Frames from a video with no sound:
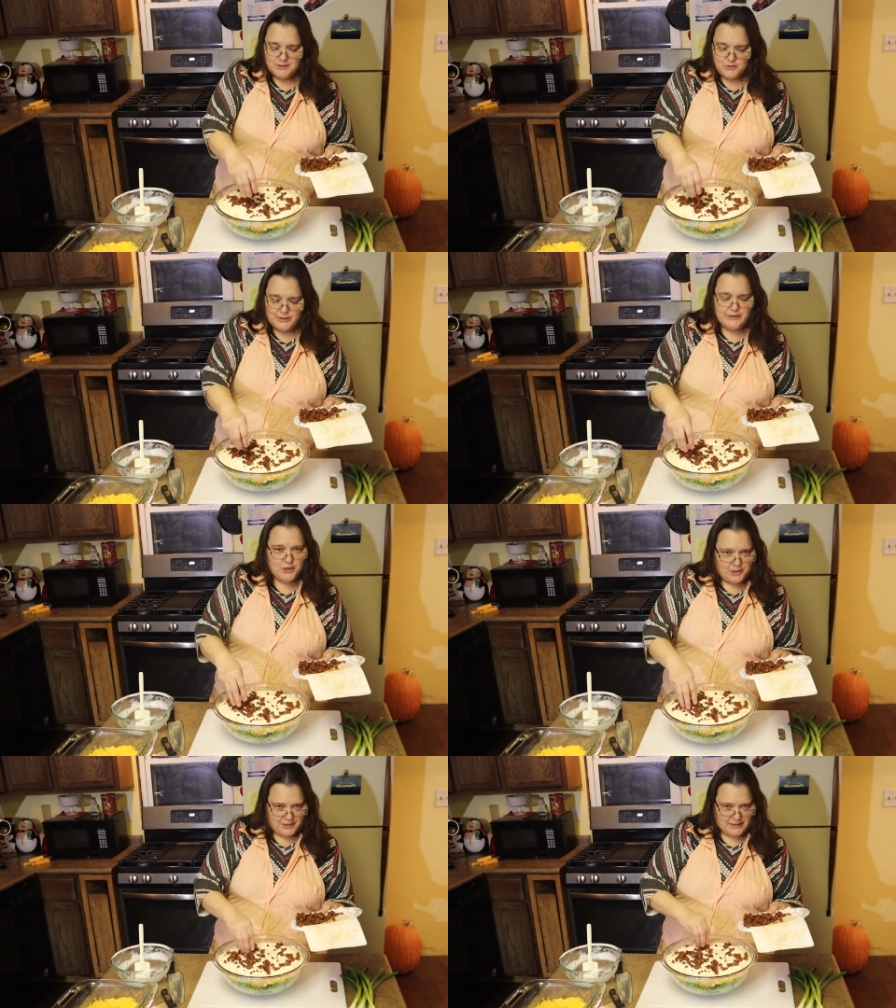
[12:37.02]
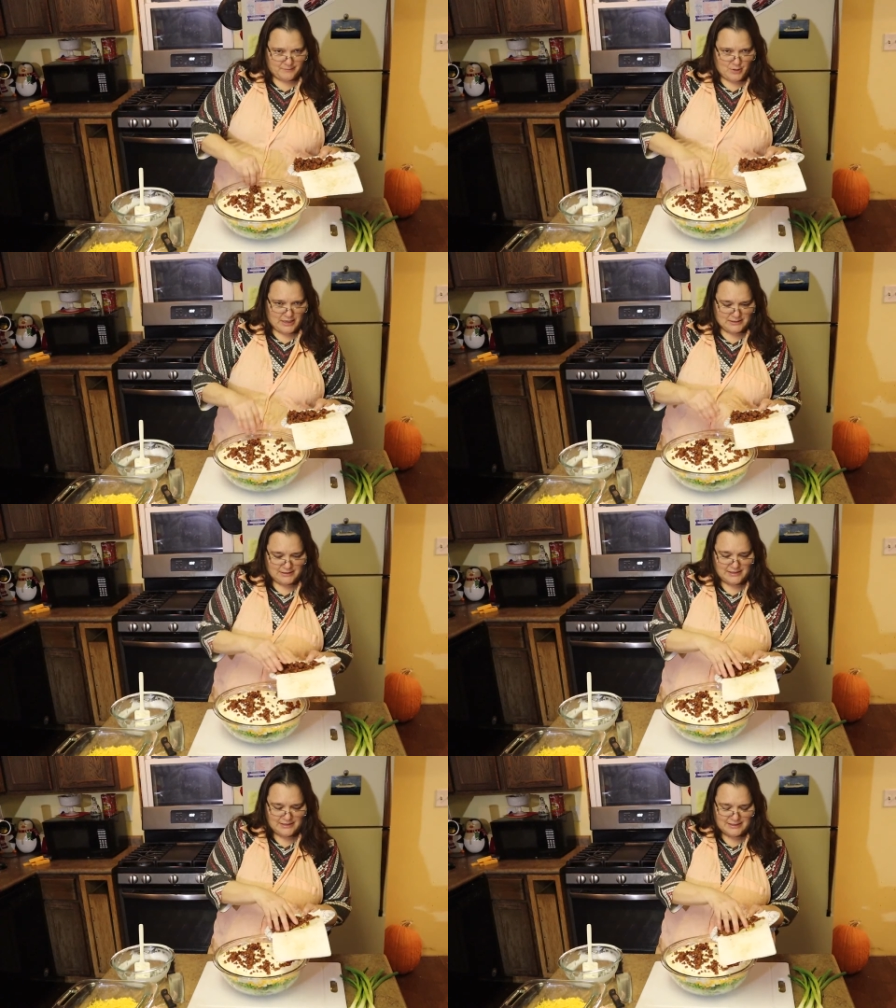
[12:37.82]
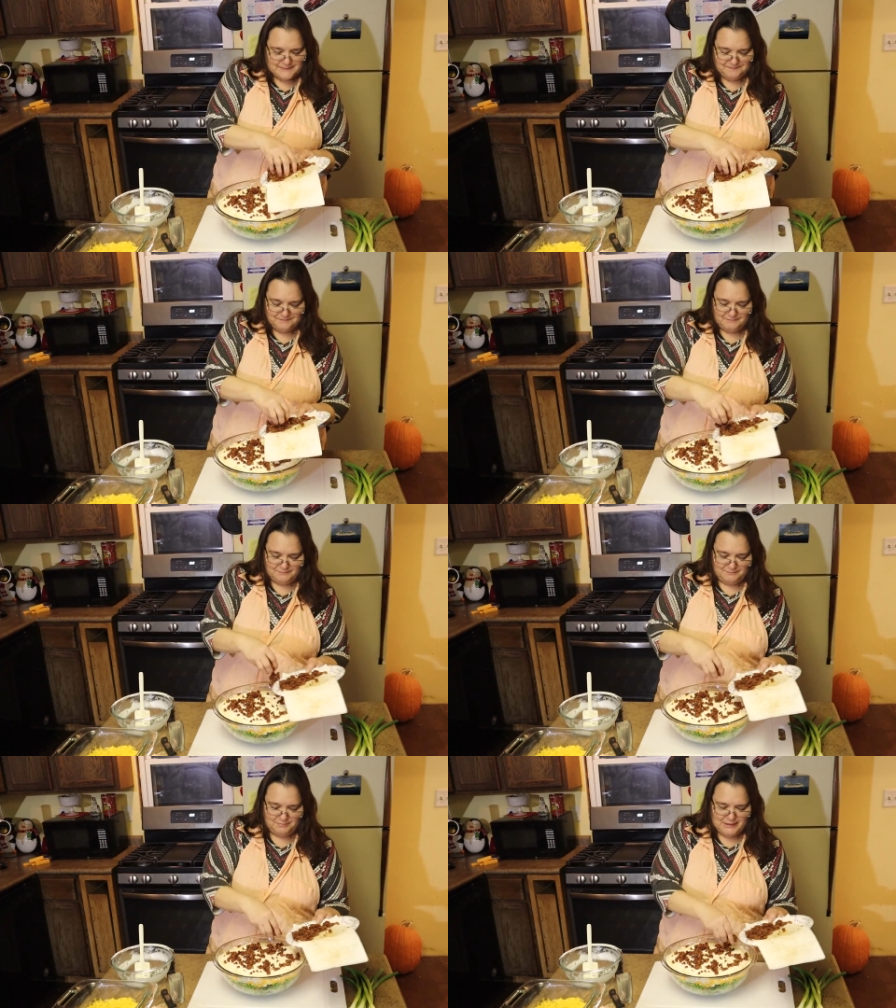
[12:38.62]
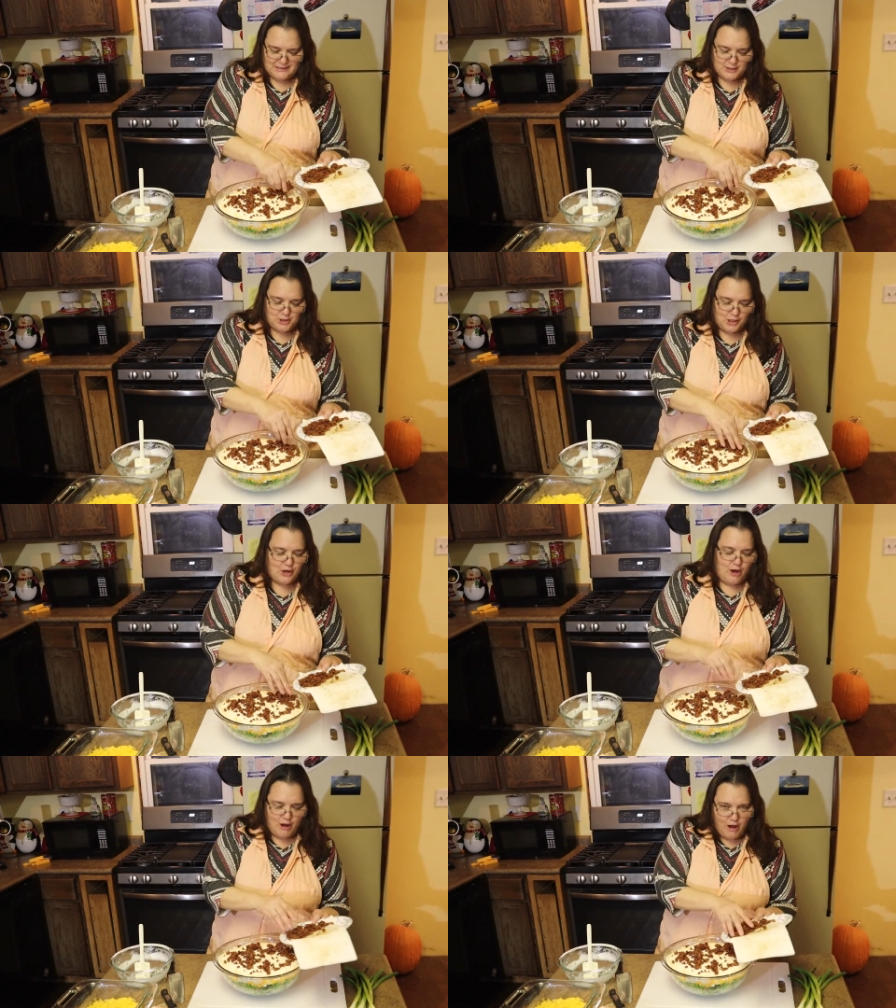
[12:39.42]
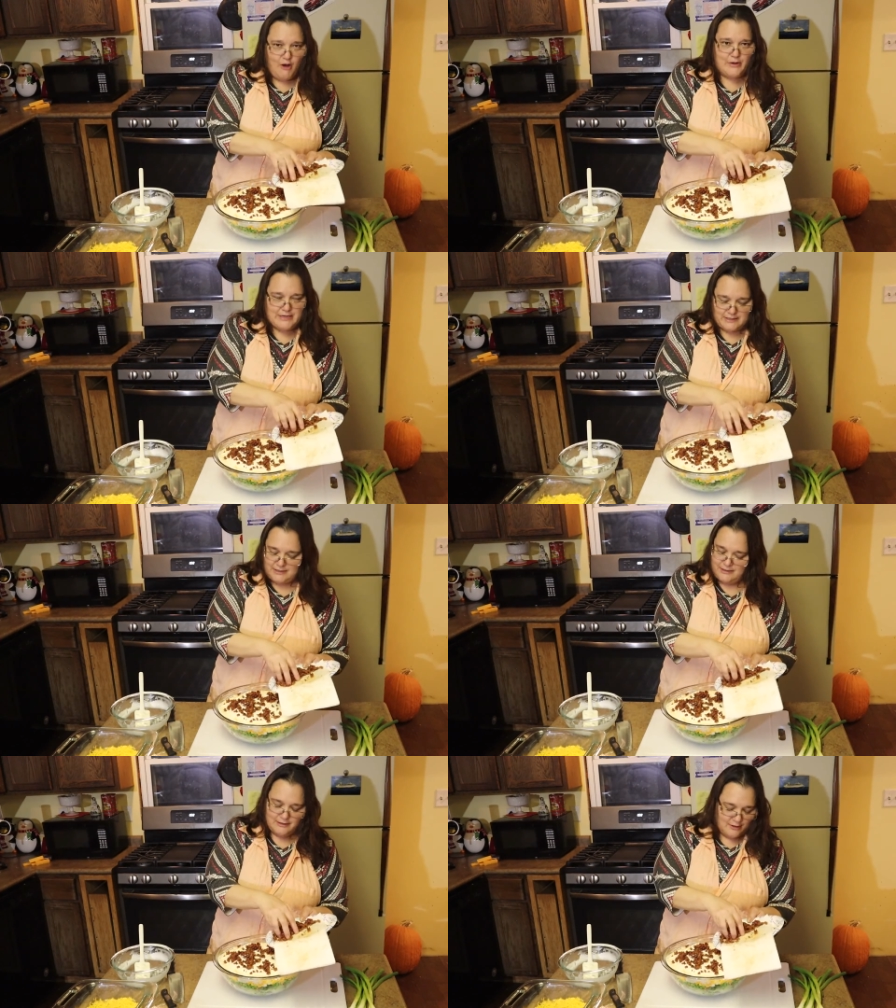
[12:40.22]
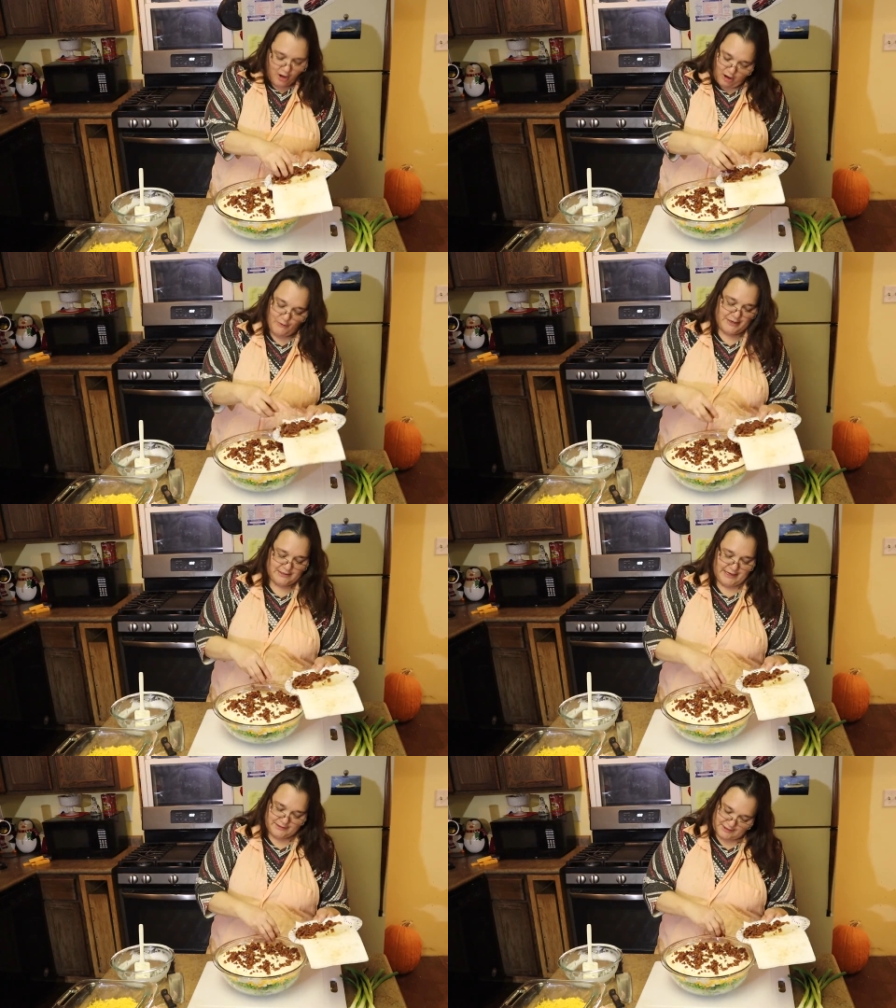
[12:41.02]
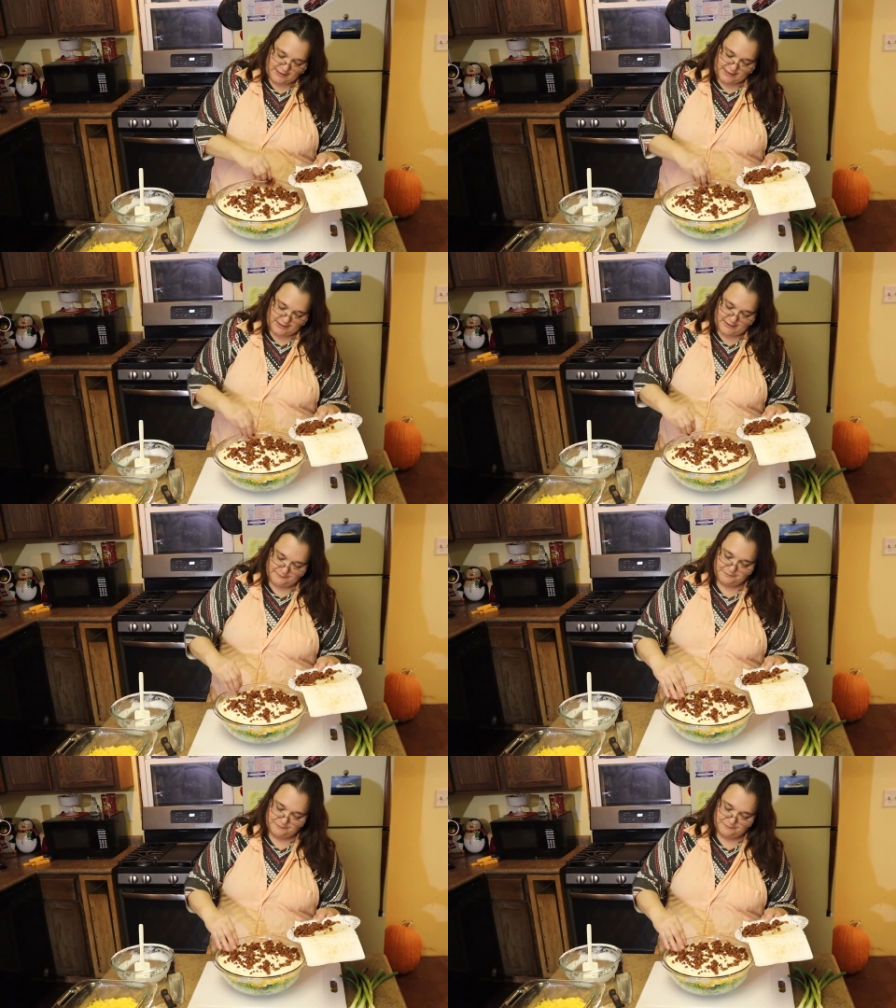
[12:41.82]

during the cooking process, because the cook always has to test it.